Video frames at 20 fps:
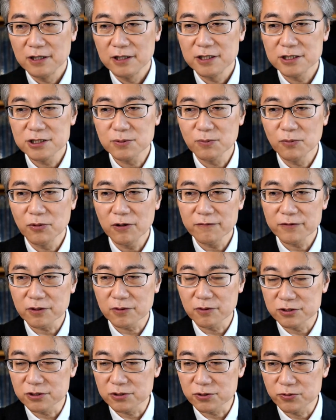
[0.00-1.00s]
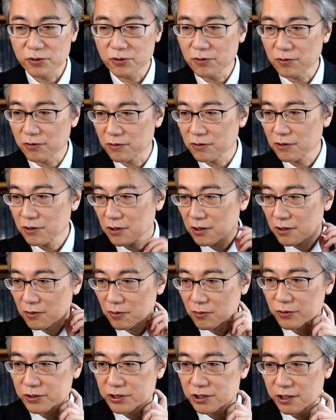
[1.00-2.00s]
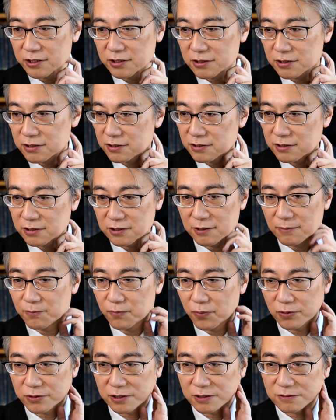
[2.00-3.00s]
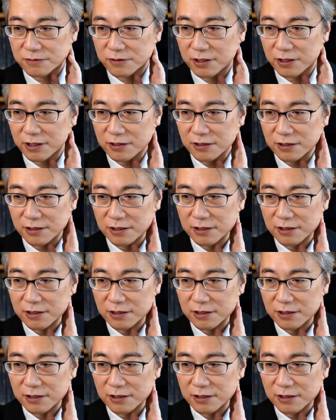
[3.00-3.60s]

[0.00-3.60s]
it's more of the control which is important, right?